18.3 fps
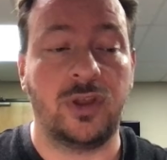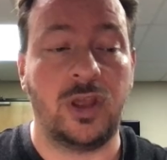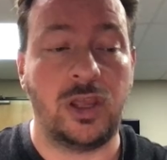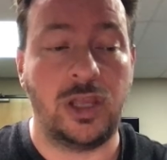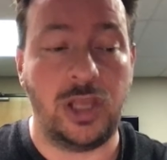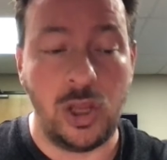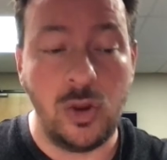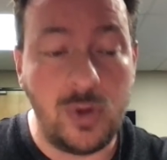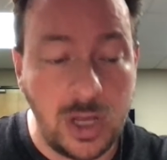
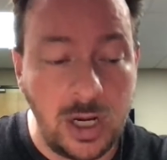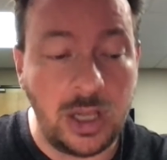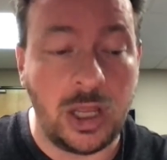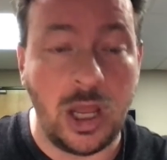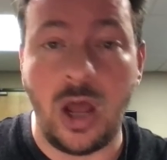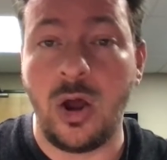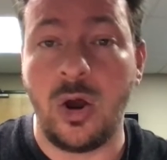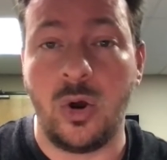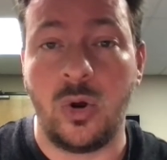you can
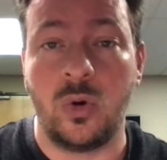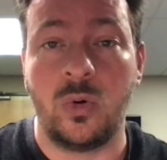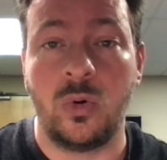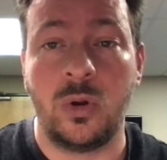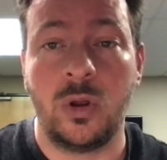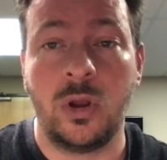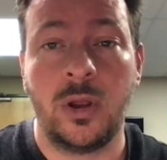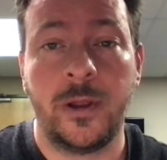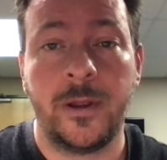go
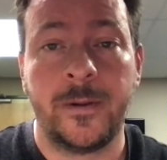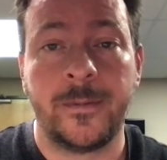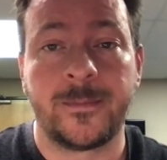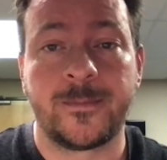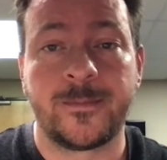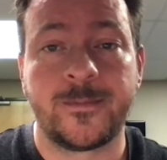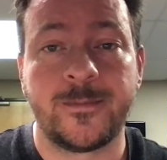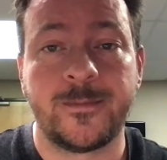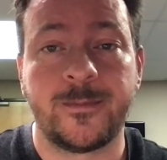
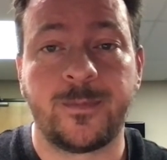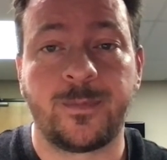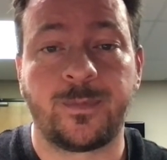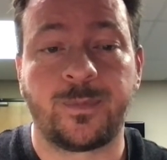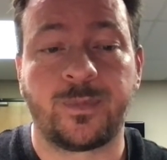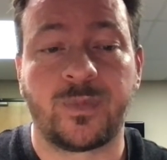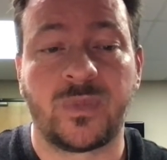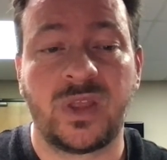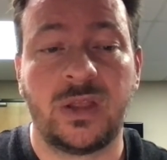
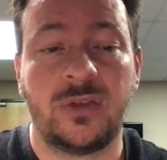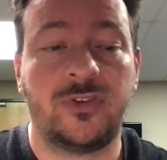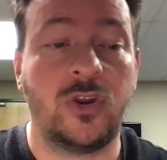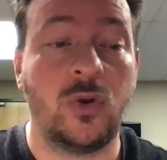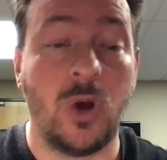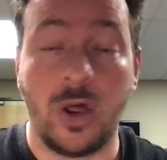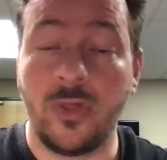to